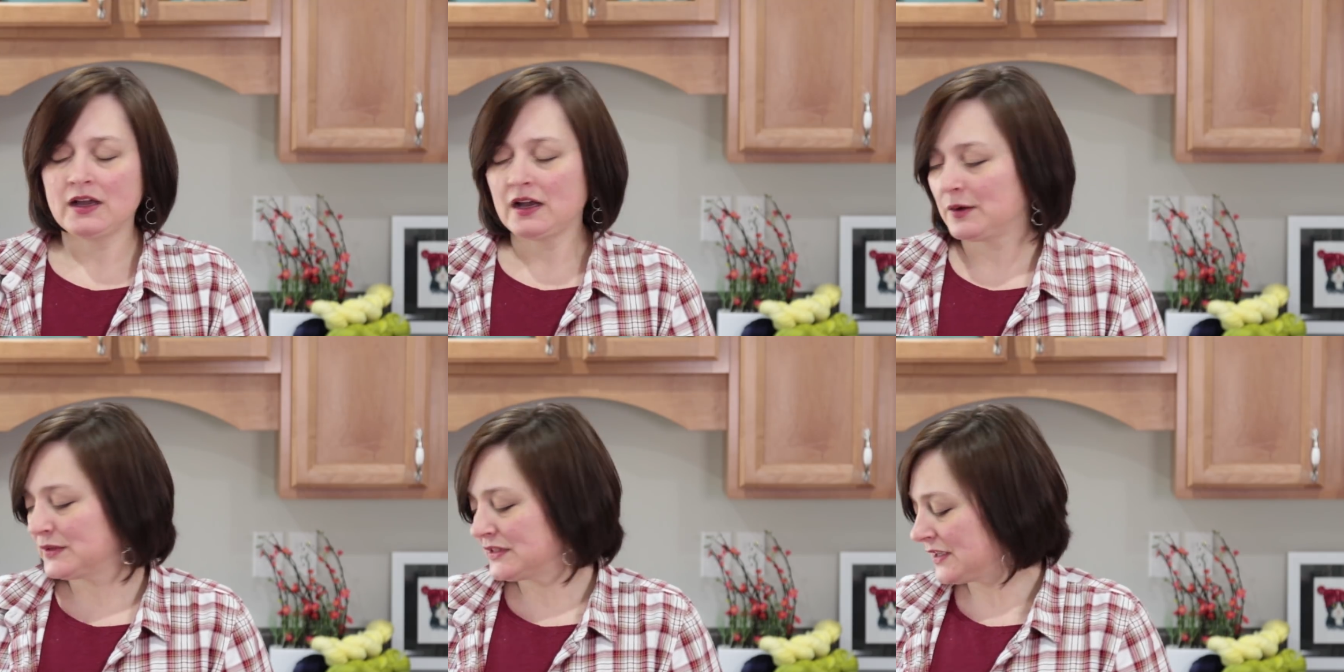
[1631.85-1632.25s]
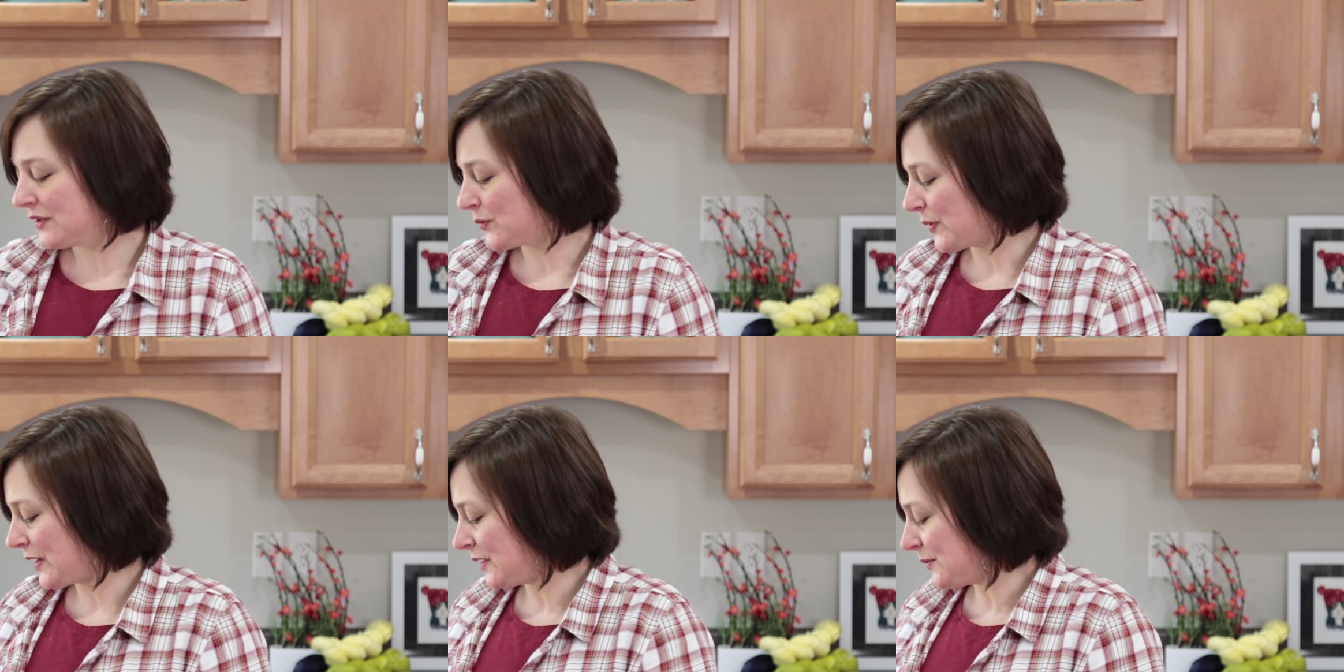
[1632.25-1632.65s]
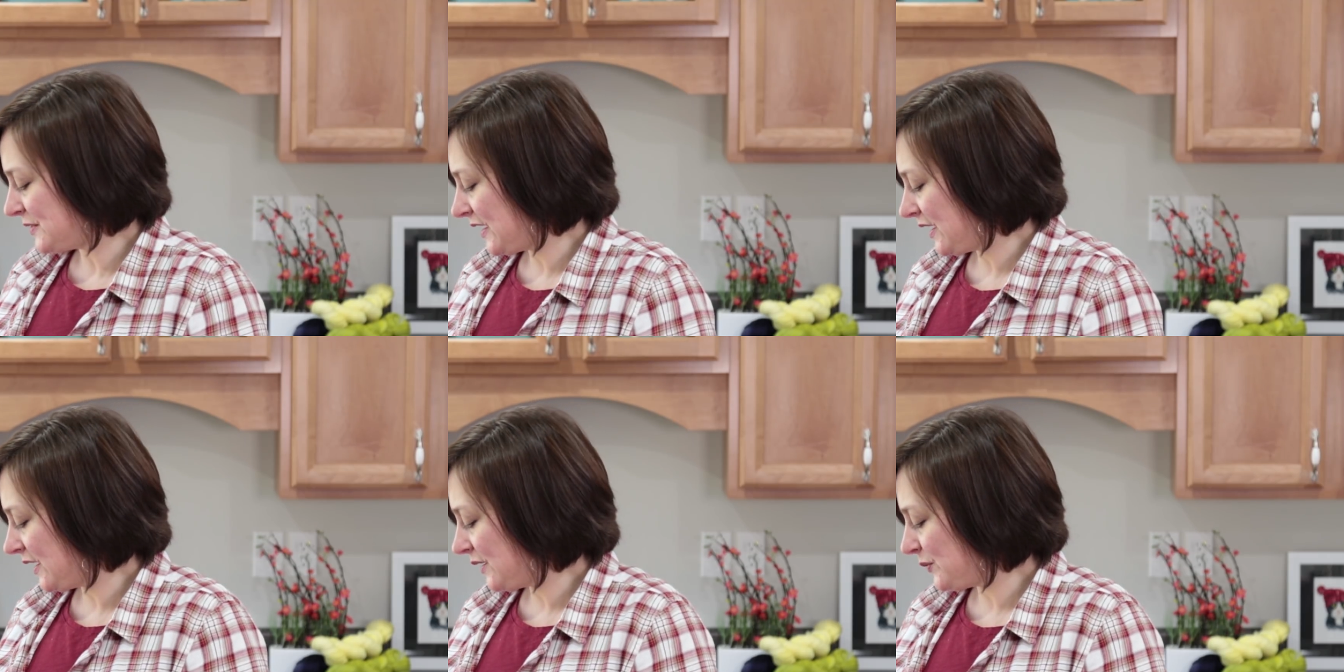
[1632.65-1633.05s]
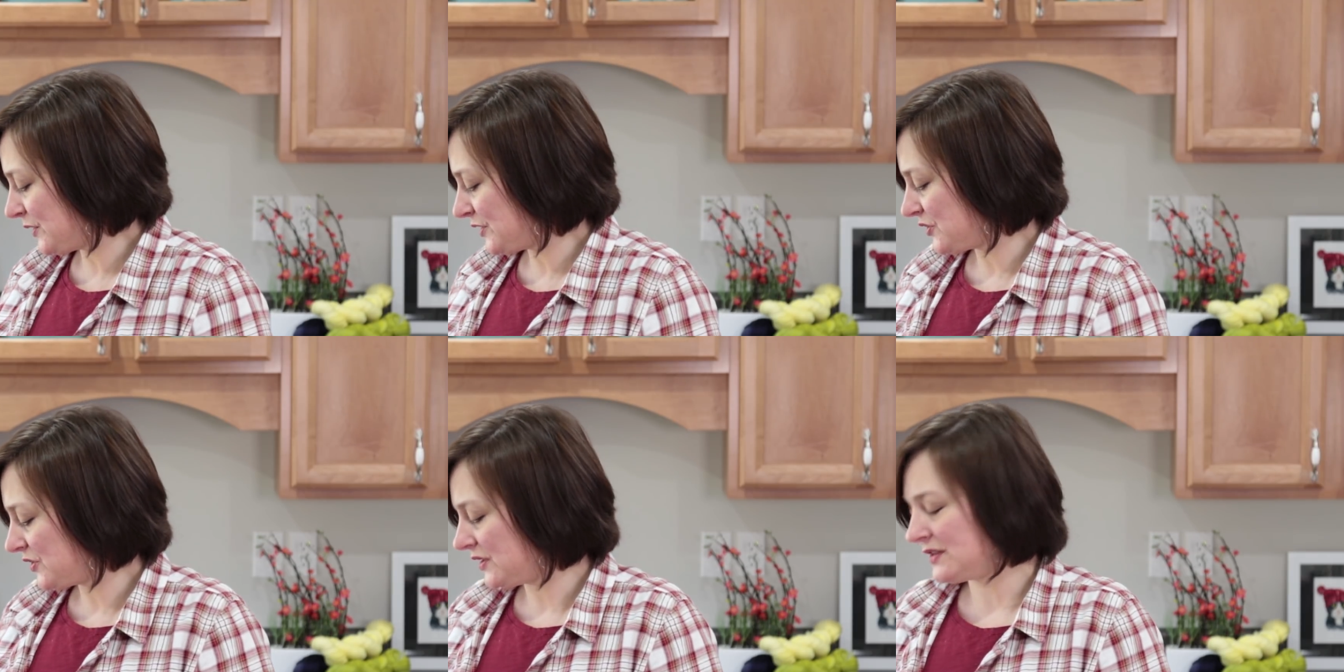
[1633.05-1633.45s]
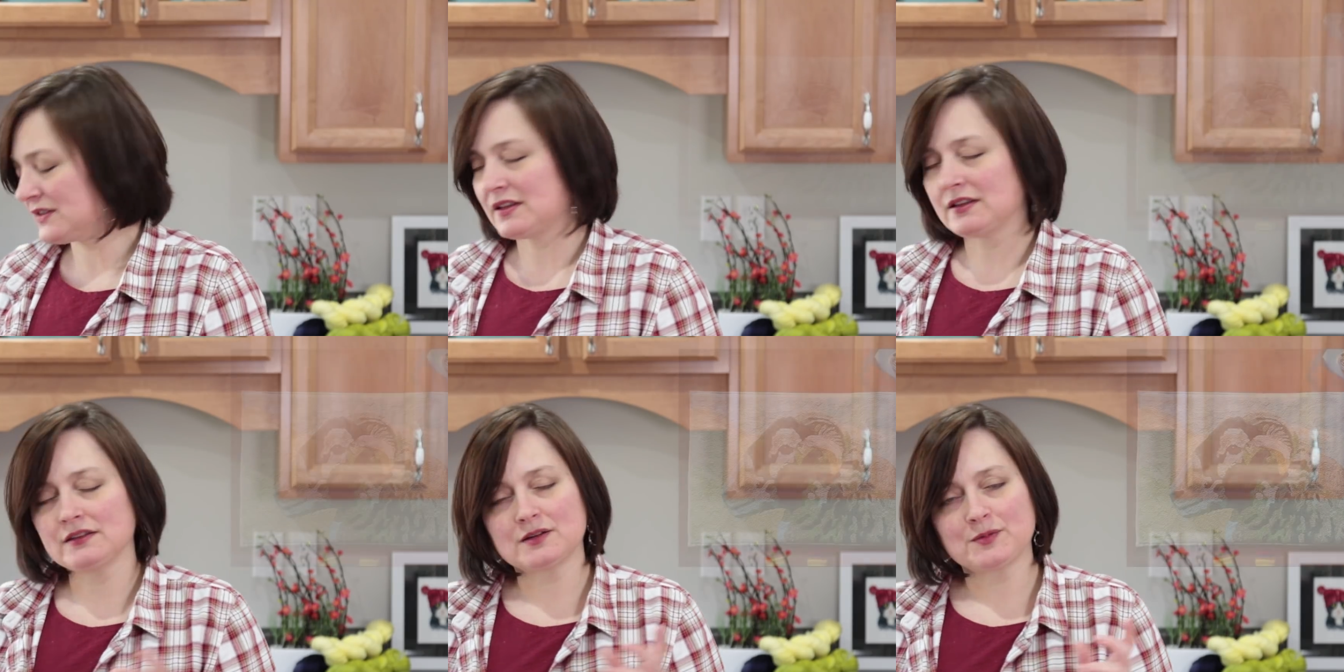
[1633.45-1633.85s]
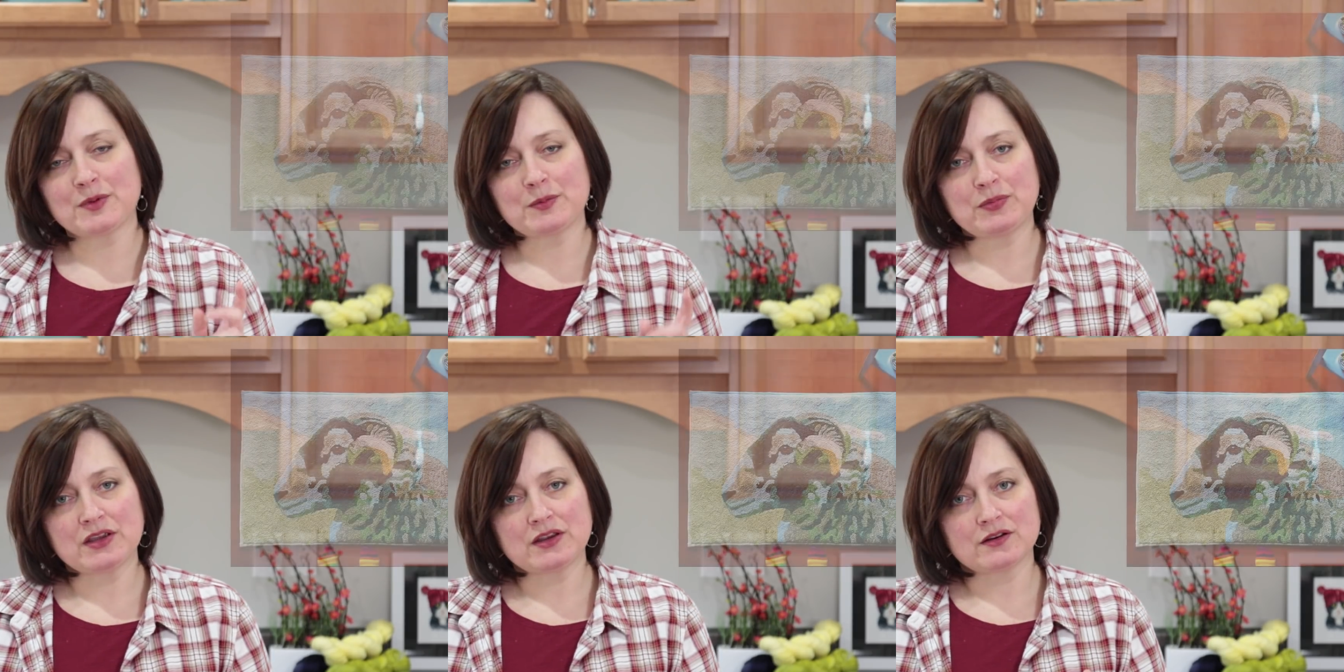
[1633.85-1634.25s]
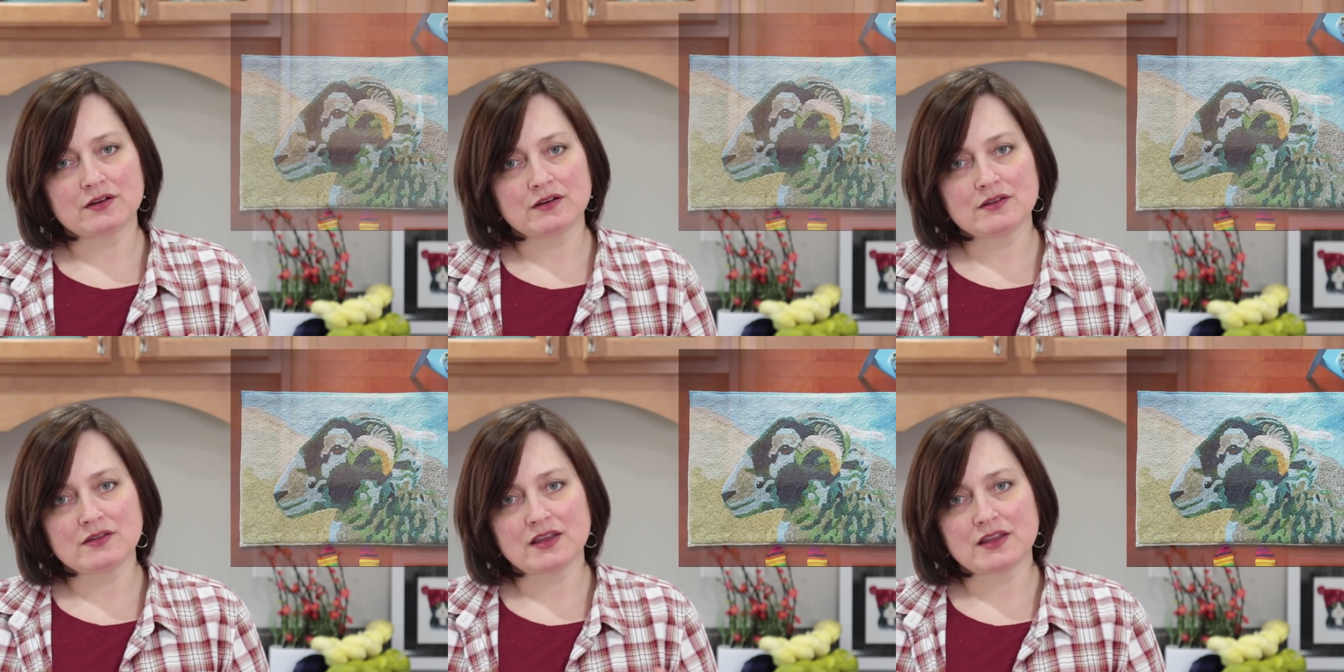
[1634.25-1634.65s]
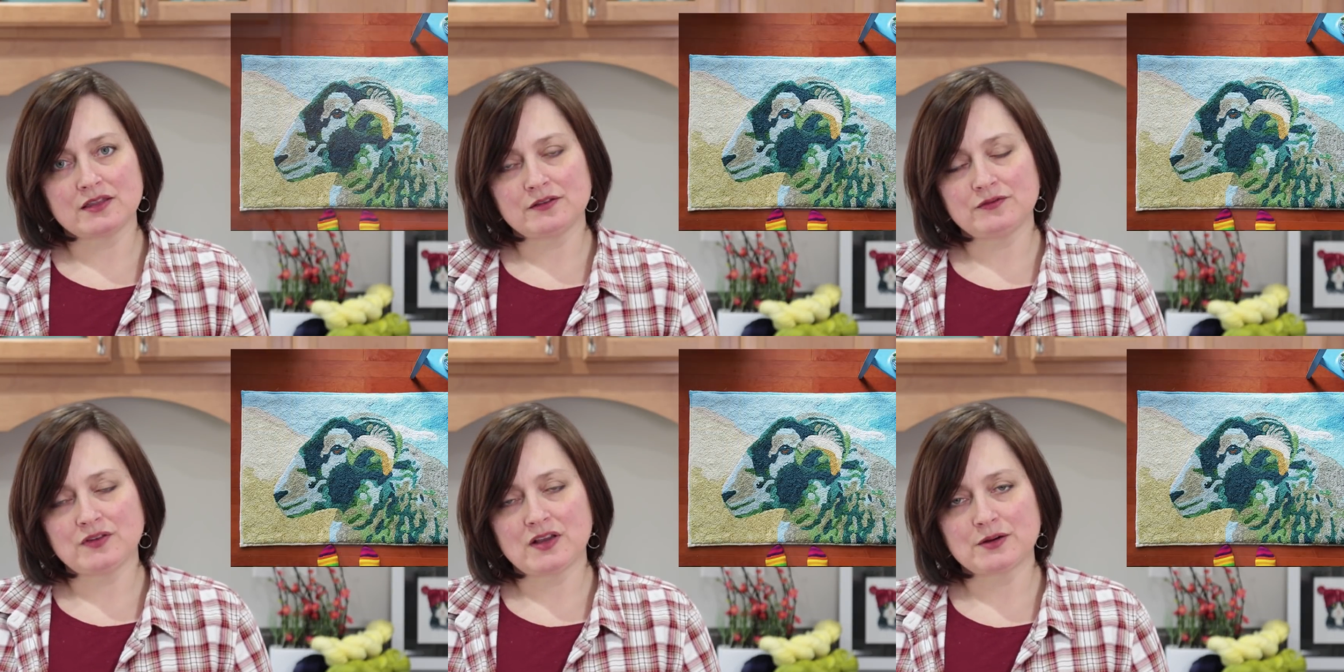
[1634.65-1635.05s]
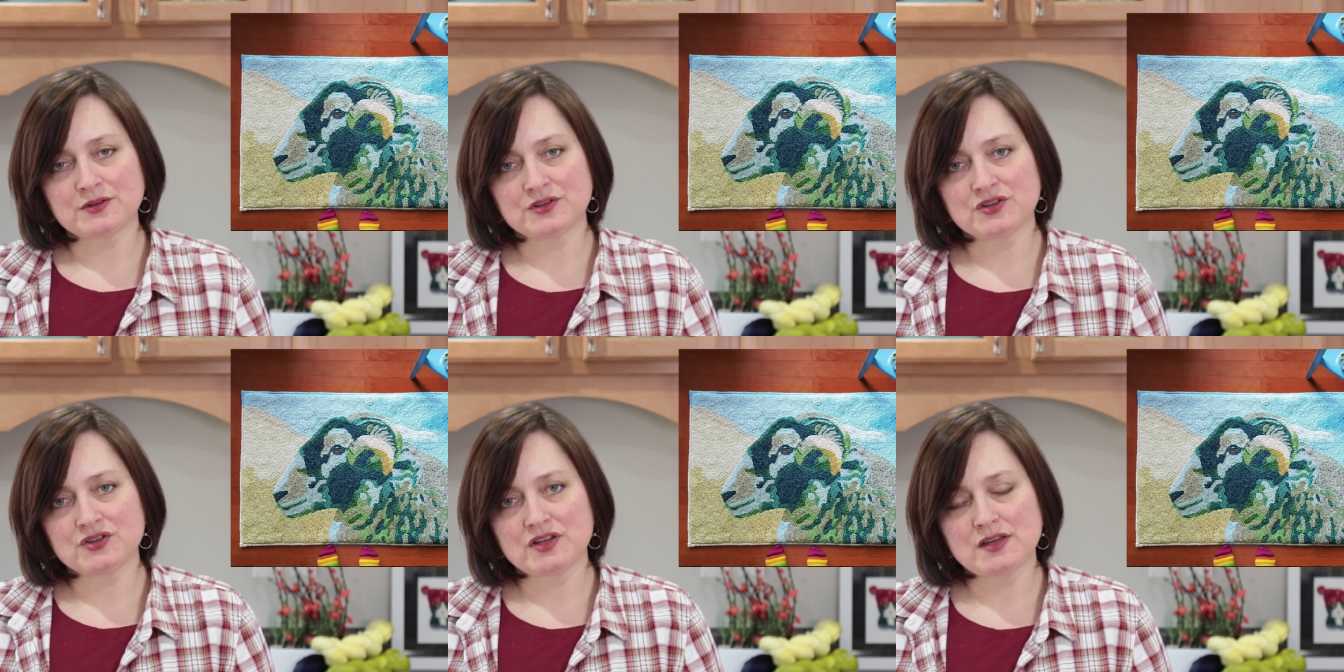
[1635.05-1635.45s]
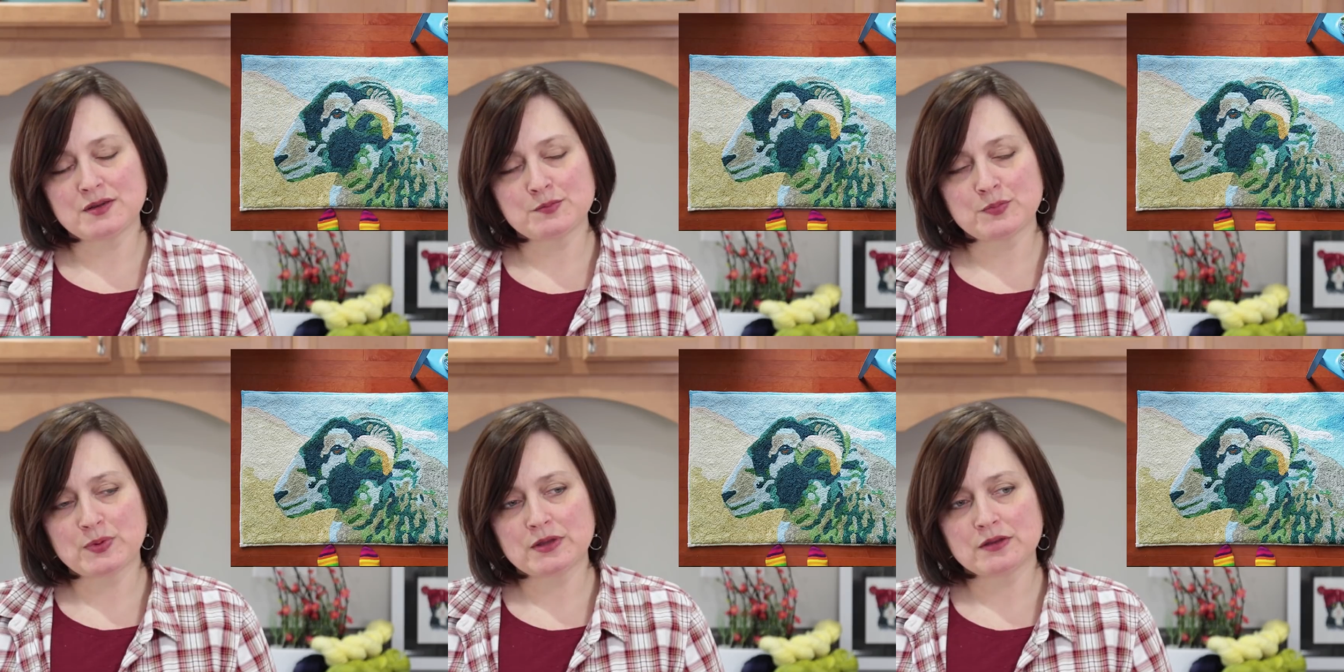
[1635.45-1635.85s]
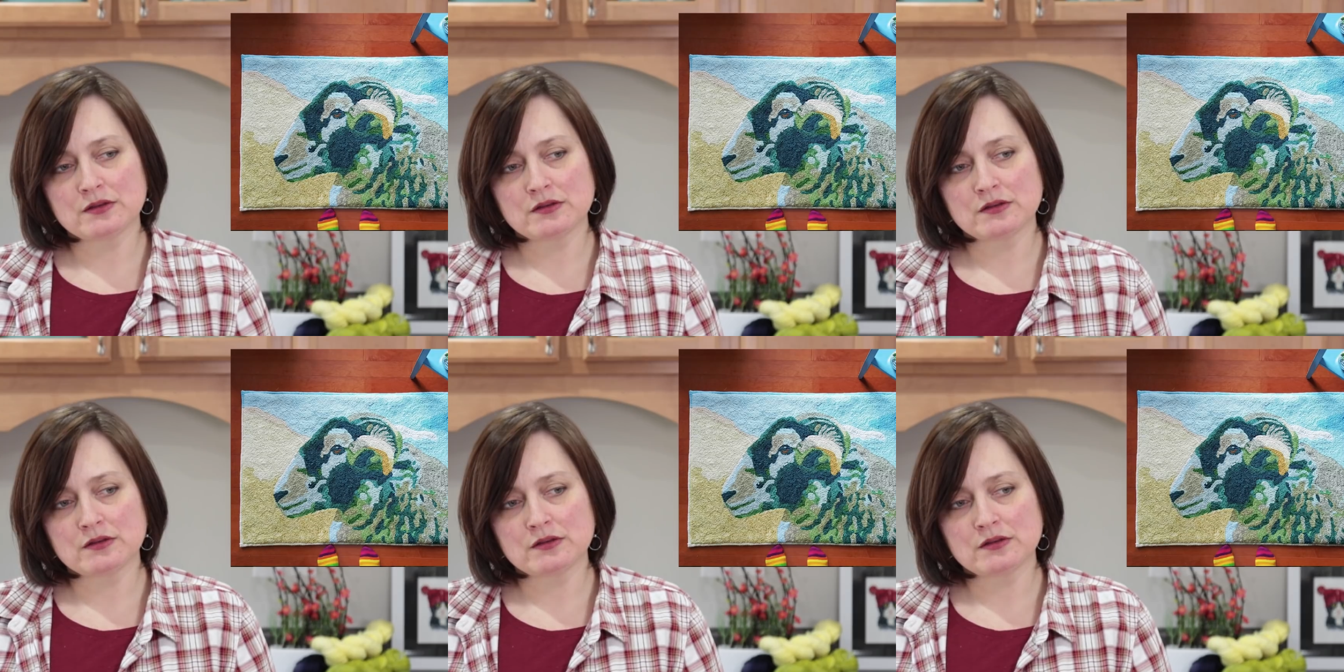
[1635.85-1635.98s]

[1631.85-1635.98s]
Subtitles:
I would say the ram's head, which is a little bit bigger than the flower sheep